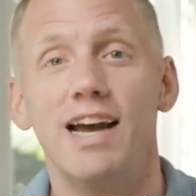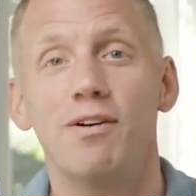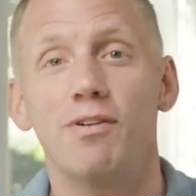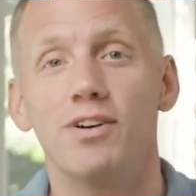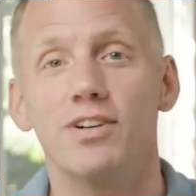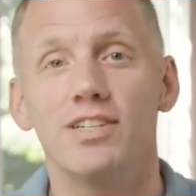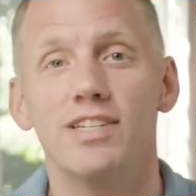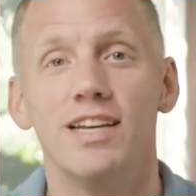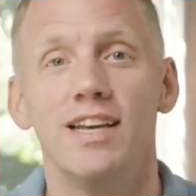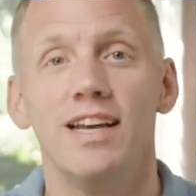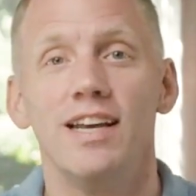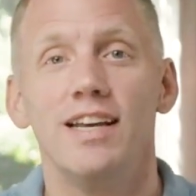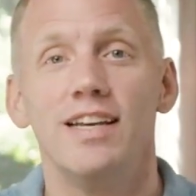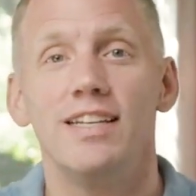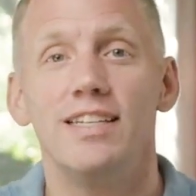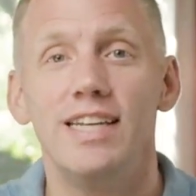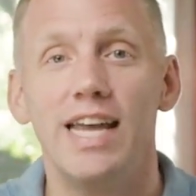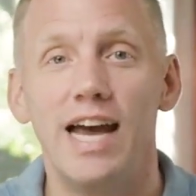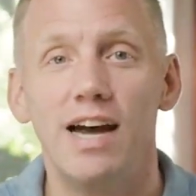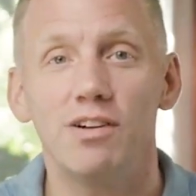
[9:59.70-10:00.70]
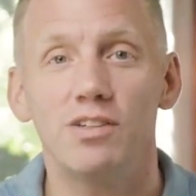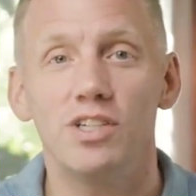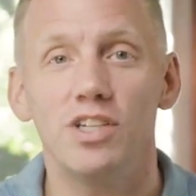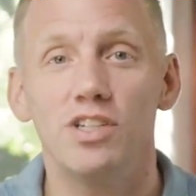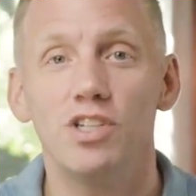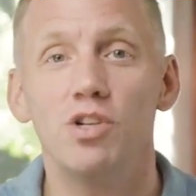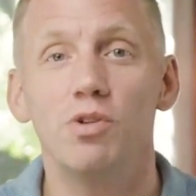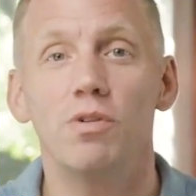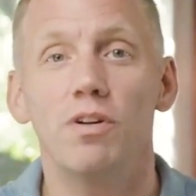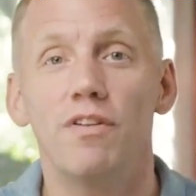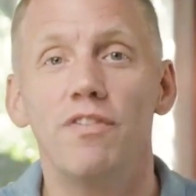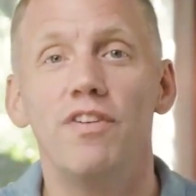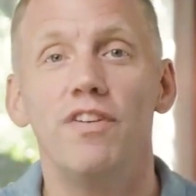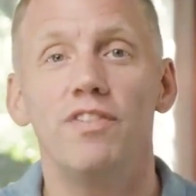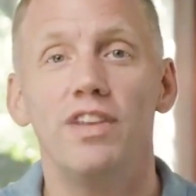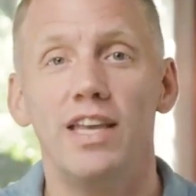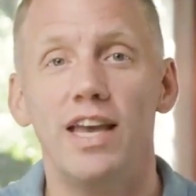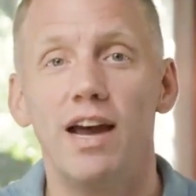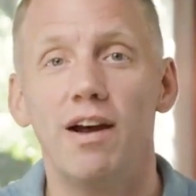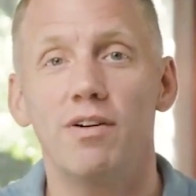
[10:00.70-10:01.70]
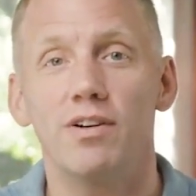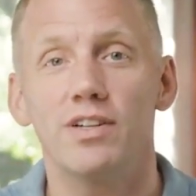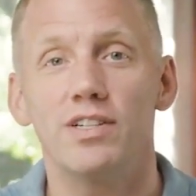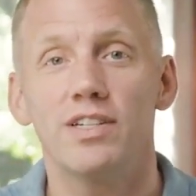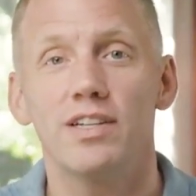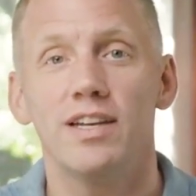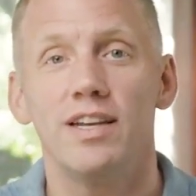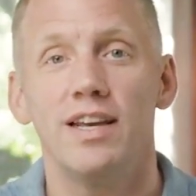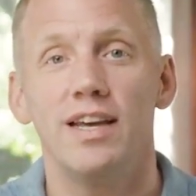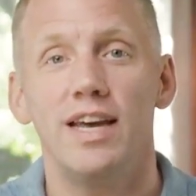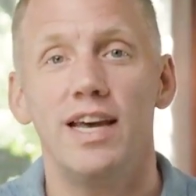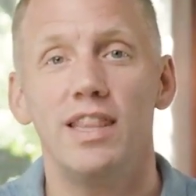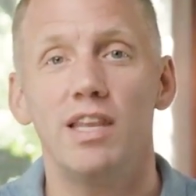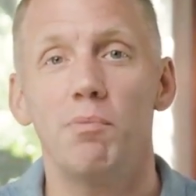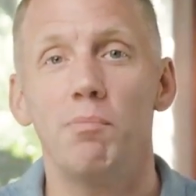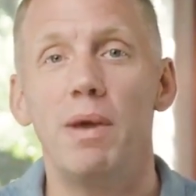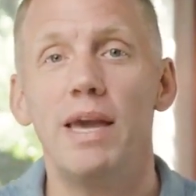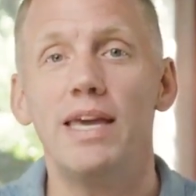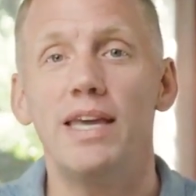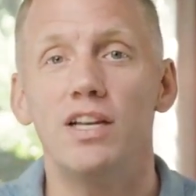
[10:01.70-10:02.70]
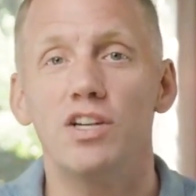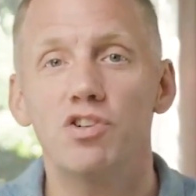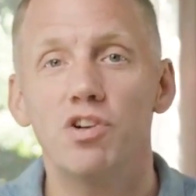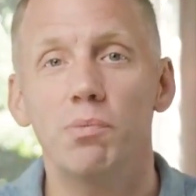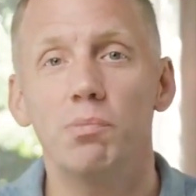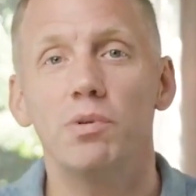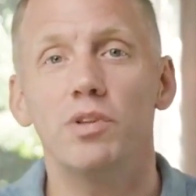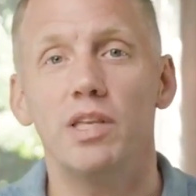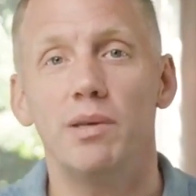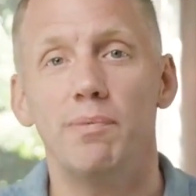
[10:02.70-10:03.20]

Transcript: hours down to 250 hours, and they're making triple